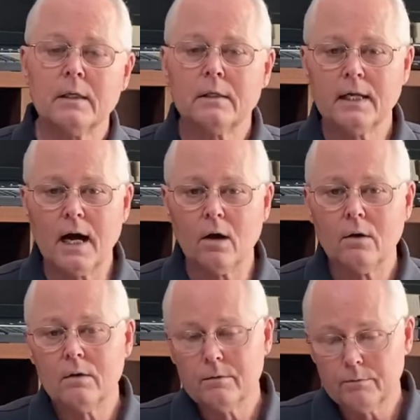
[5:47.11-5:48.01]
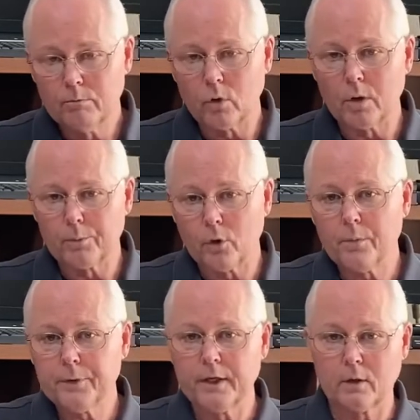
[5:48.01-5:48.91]
Now, more
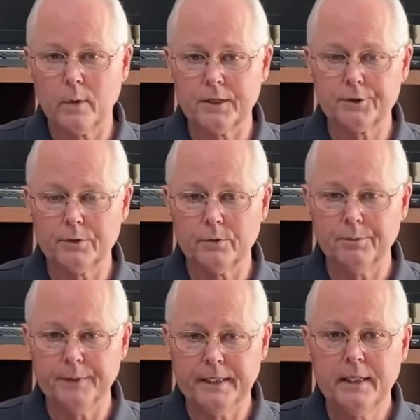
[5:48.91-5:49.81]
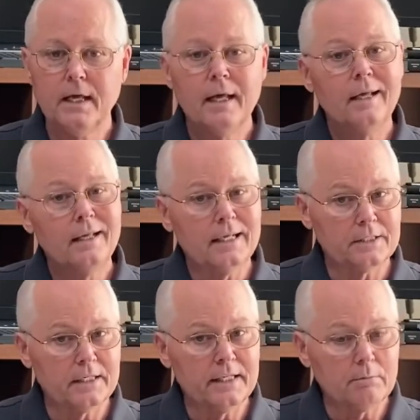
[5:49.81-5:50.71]
appropriate question would be, is
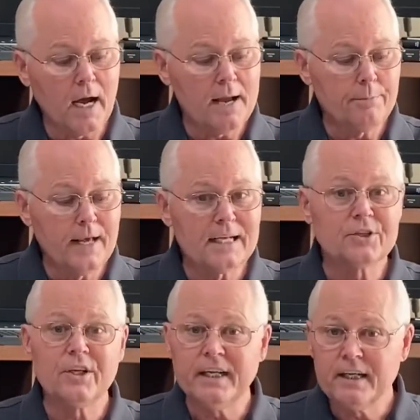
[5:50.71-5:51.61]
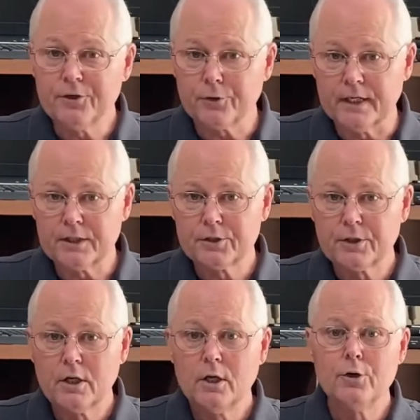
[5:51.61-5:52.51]
it in my best interest
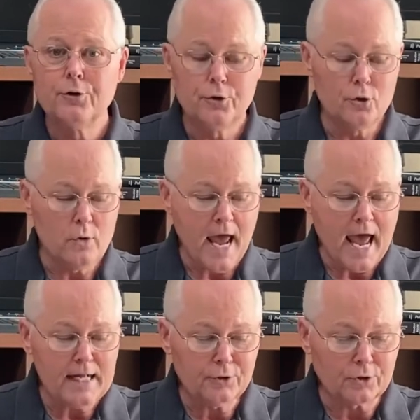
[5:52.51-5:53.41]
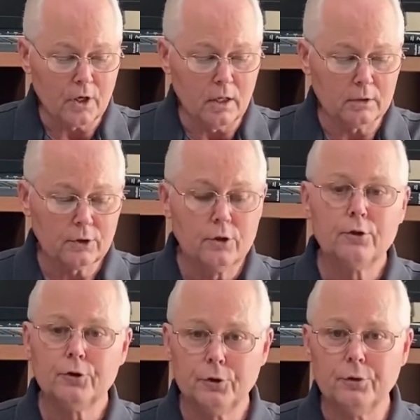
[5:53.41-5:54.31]
to add salt
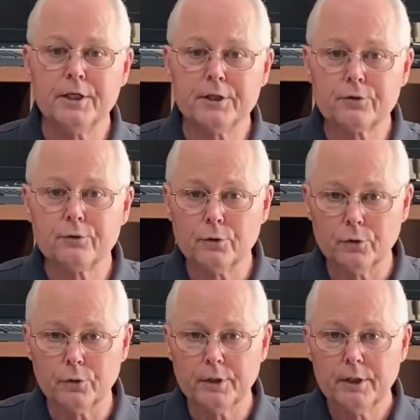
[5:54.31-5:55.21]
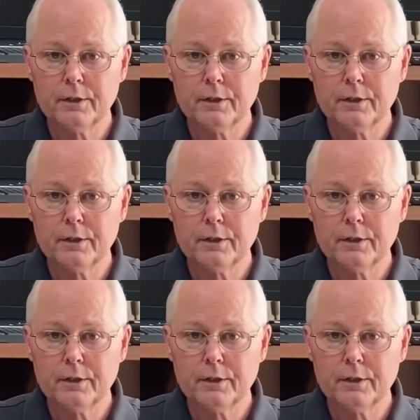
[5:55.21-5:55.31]
to this food?